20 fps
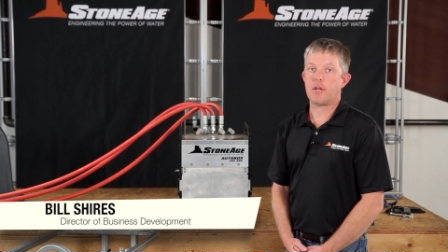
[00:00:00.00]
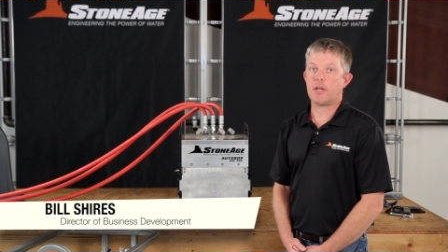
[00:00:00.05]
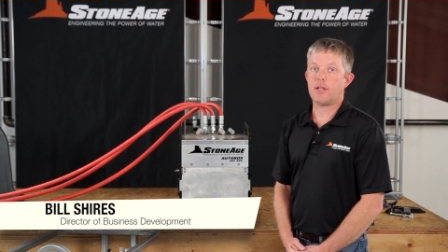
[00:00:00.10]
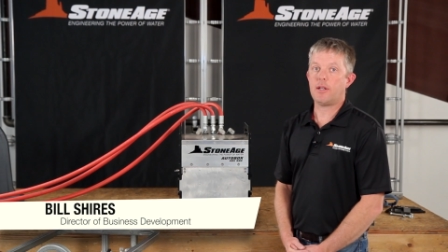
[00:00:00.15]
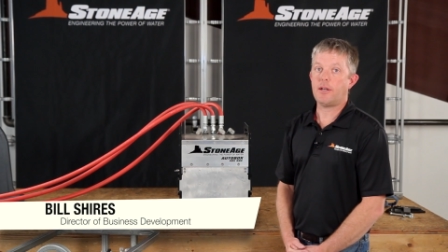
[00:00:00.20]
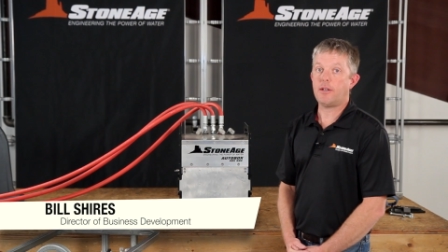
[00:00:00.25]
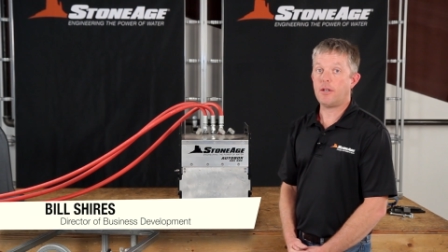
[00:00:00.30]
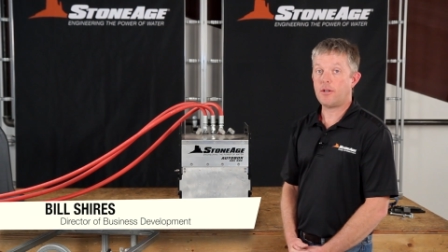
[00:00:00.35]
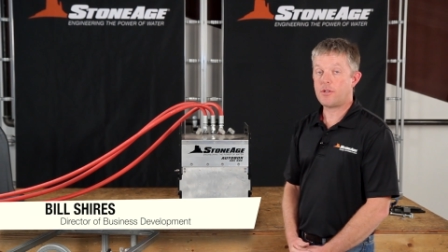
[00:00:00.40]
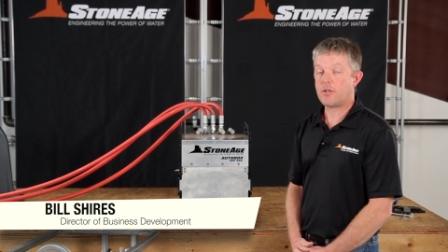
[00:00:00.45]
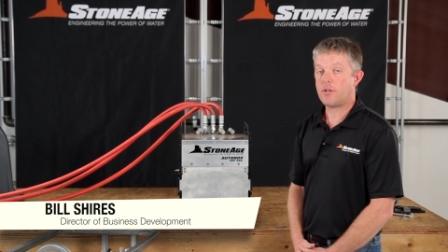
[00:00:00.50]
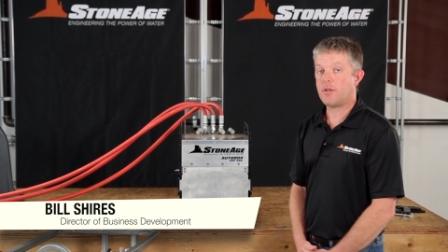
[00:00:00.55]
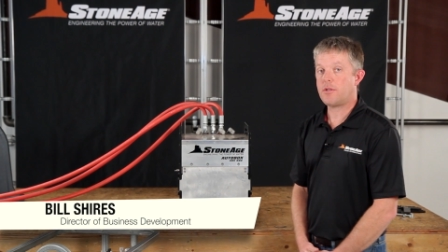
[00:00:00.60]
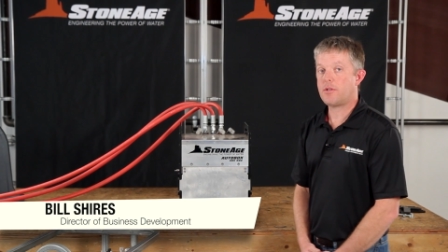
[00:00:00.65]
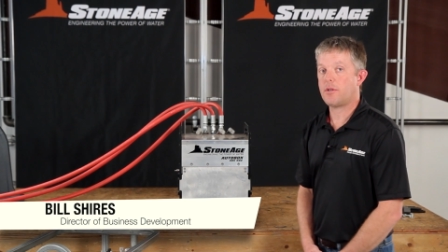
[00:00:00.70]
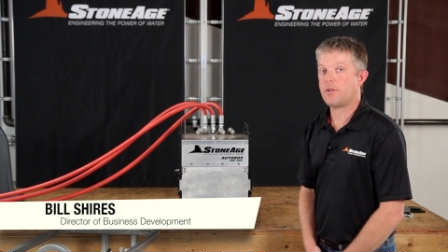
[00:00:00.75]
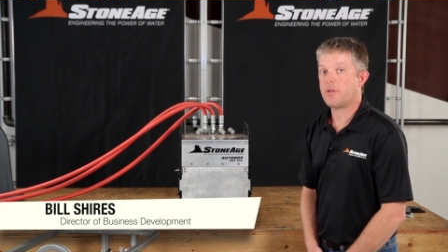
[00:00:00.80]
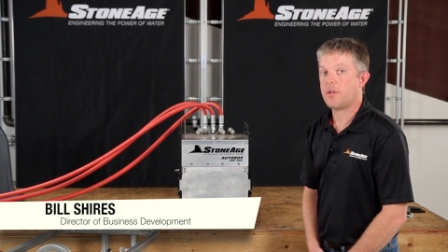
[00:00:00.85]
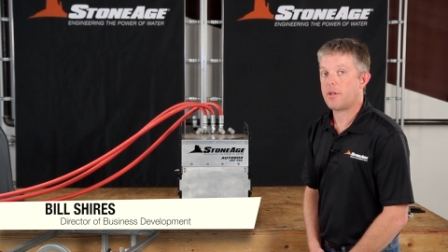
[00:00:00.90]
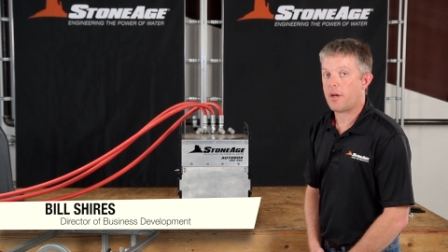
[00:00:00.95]
and I'd like to
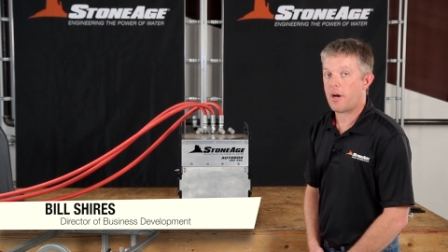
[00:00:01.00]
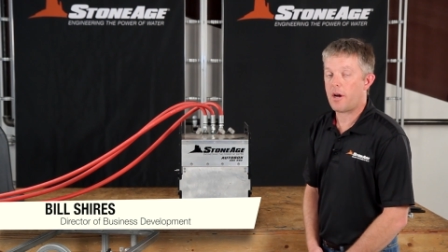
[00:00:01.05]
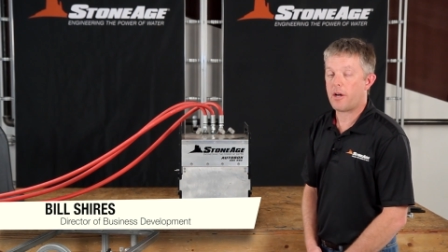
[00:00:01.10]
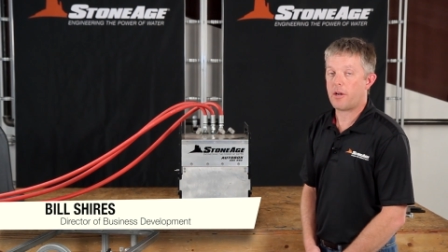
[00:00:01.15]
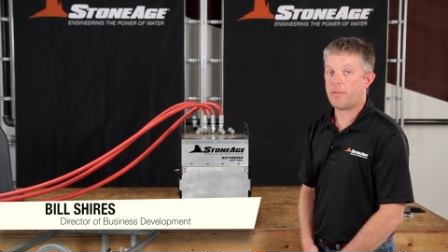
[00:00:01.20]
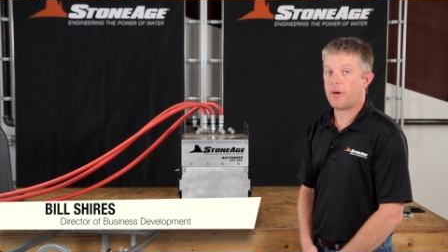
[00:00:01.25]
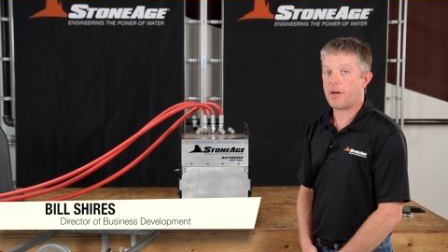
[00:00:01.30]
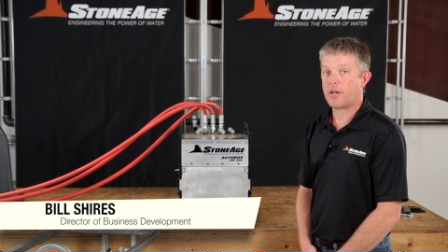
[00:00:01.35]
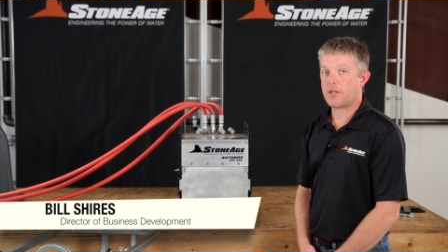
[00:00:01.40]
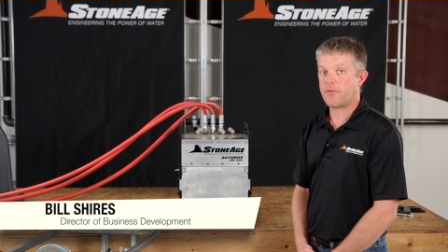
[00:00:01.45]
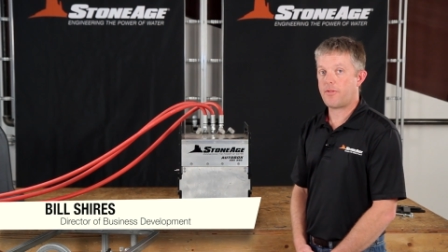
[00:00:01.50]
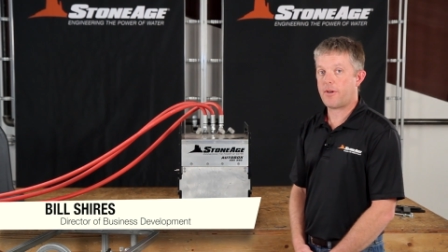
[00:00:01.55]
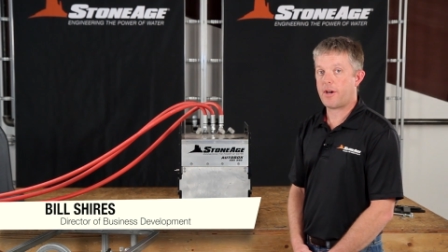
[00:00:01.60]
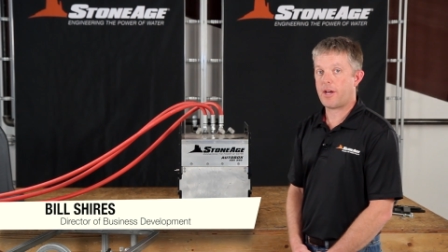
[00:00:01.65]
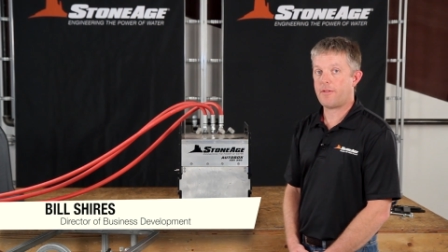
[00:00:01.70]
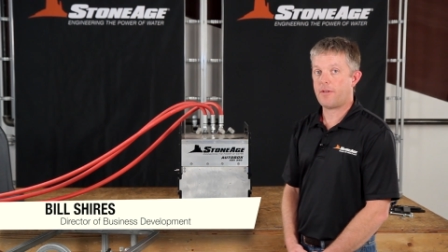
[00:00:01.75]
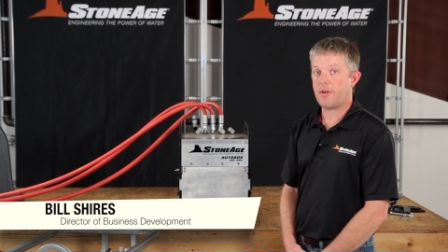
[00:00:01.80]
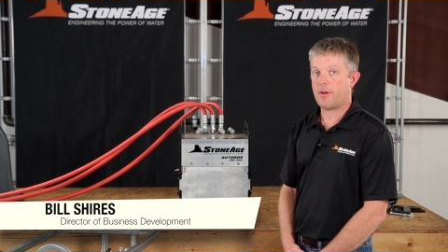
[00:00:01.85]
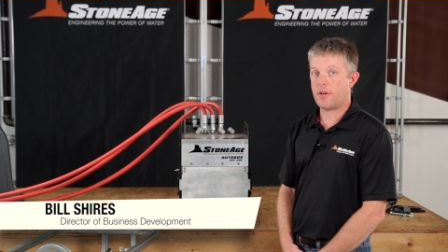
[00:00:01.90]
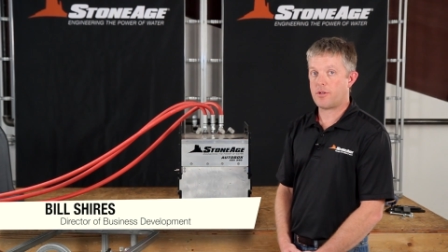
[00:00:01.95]
introduce you to the AutoBox
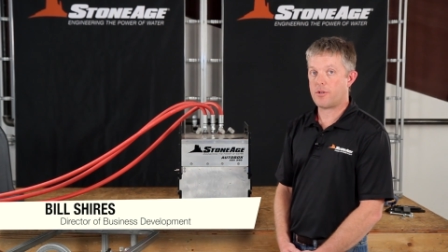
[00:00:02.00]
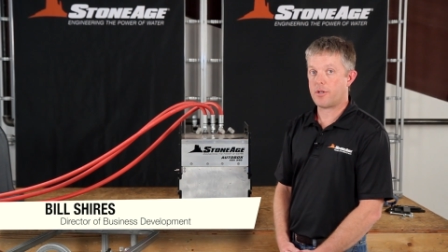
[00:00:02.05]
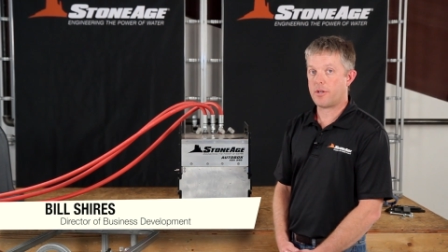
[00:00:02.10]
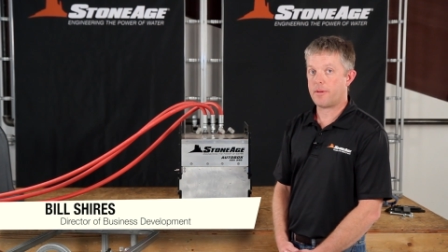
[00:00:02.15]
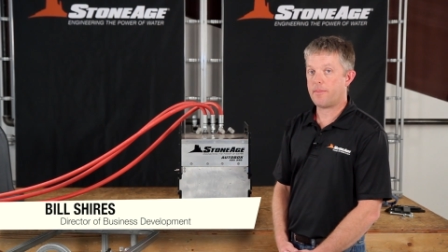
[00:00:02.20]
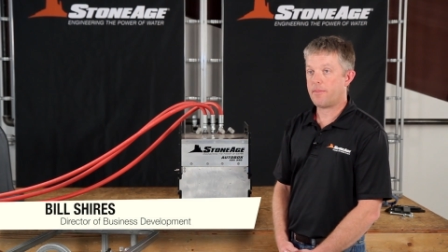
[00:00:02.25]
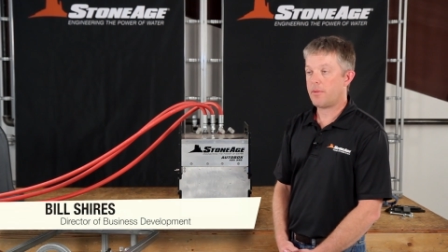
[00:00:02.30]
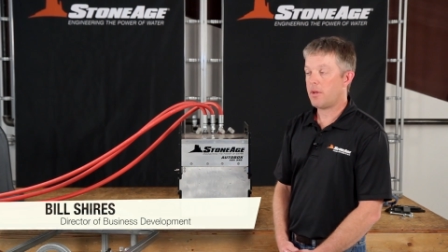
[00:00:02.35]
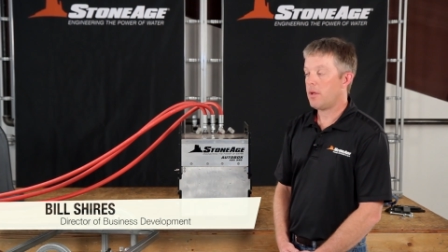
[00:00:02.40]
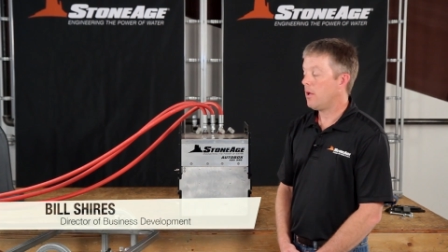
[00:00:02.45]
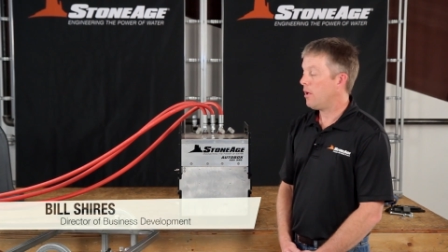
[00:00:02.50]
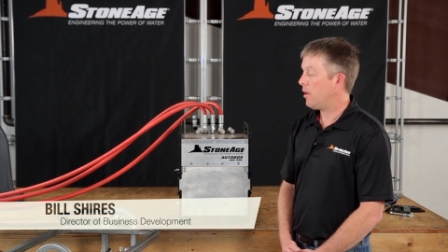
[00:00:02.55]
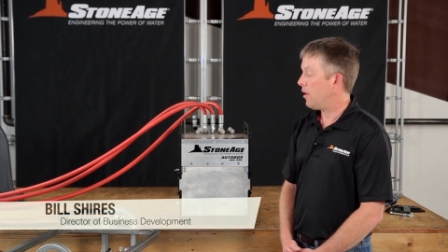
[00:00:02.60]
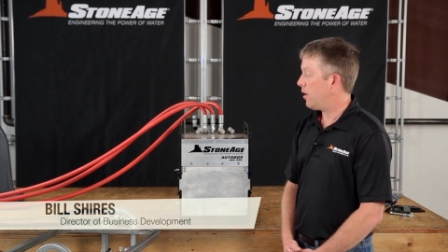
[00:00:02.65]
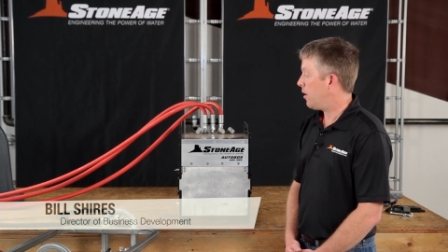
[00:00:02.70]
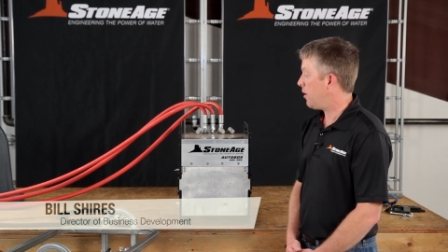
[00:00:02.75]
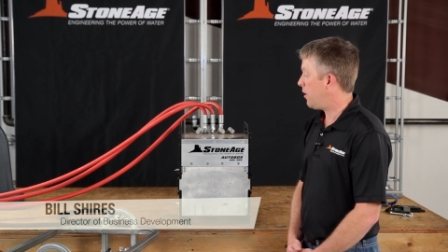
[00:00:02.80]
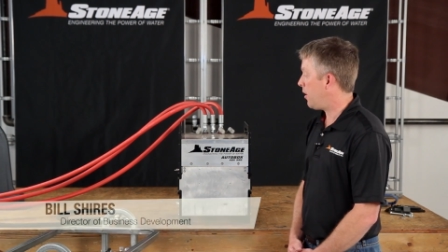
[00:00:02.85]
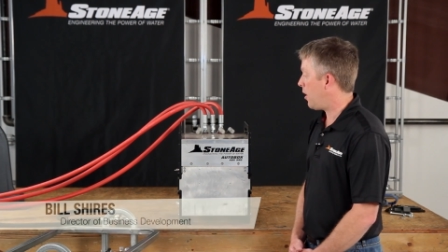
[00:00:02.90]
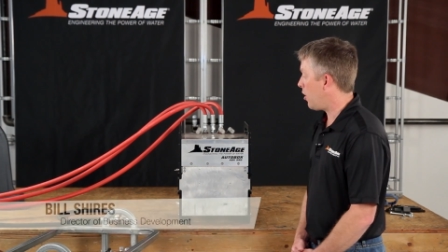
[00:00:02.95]
500.
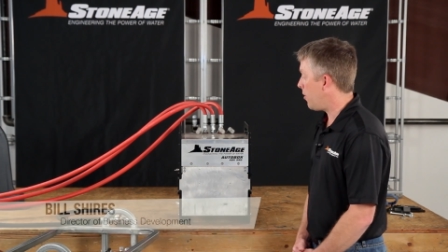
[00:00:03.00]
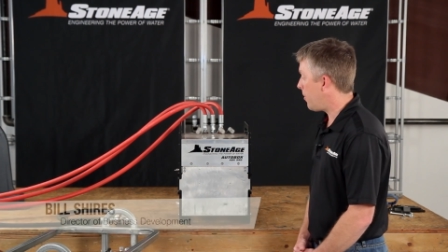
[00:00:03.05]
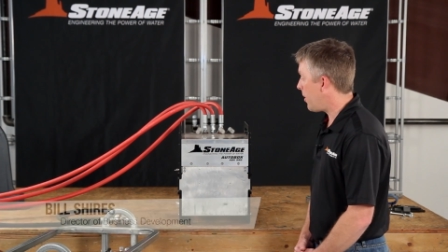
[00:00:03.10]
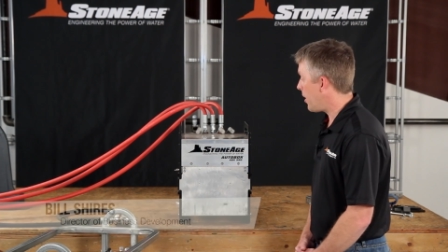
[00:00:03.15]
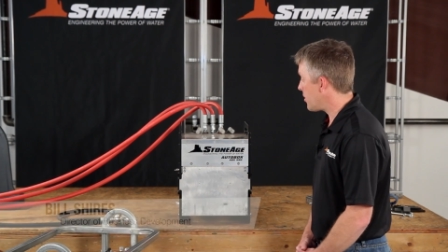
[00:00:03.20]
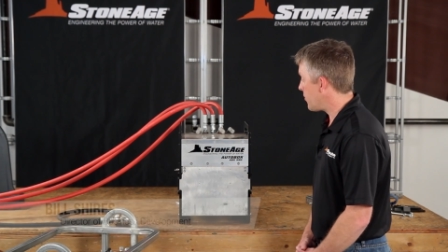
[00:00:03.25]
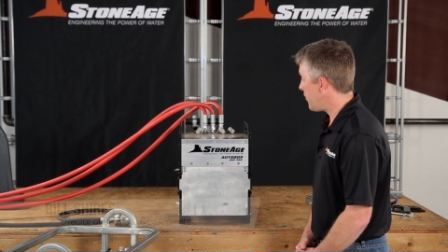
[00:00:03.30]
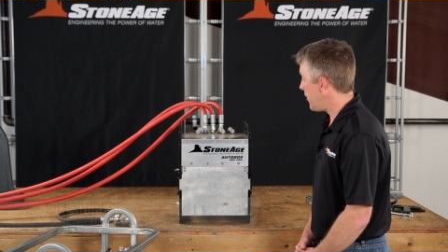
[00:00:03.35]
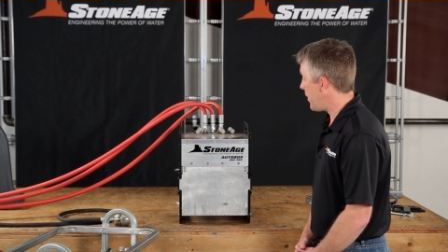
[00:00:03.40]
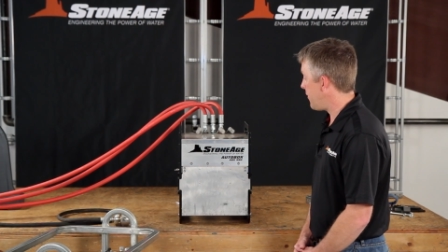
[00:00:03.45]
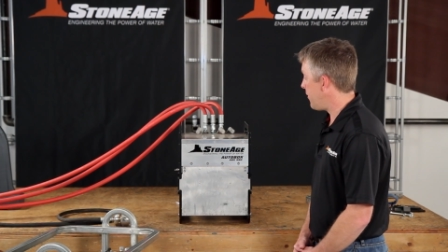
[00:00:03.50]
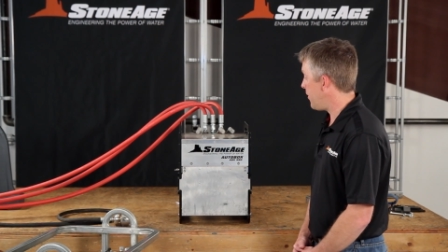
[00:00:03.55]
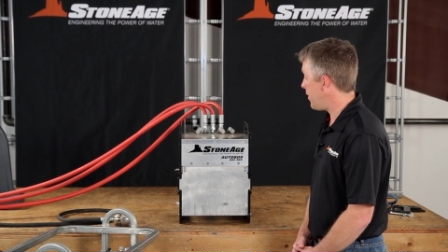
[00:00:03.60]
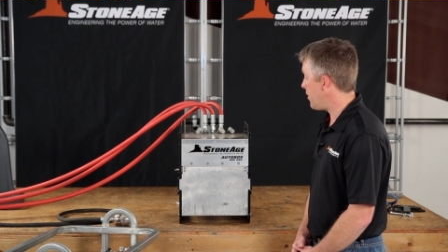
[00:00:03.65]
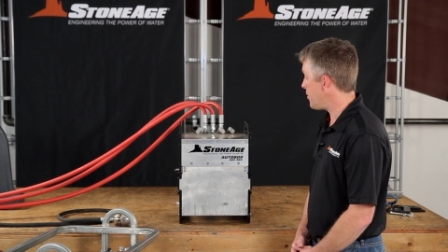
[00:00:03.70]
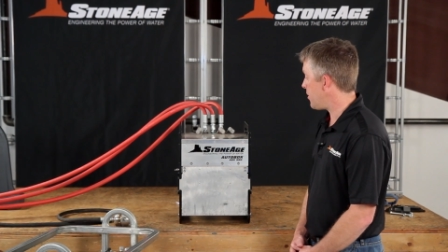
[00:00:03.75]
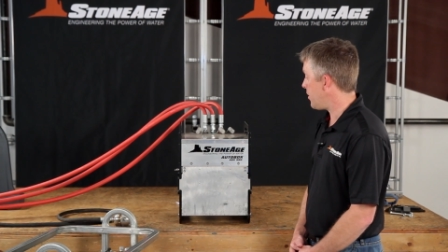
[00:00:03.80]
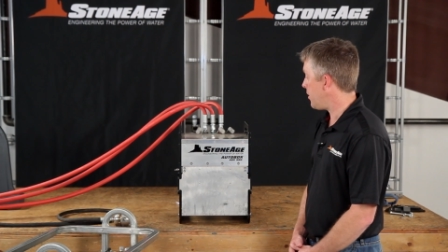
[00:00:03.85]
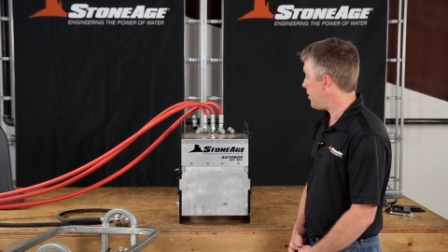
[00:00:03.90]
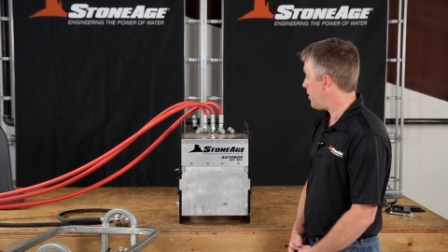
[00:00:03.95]
The AutoBox
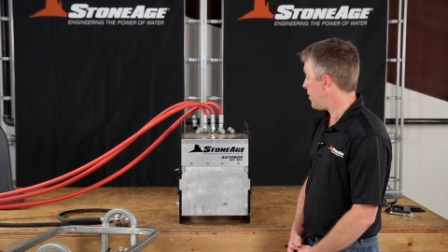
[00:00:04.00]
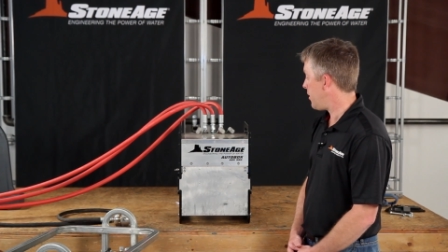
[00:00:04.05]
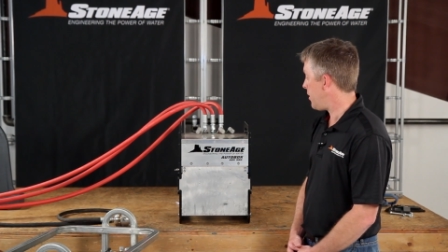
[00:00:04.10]
500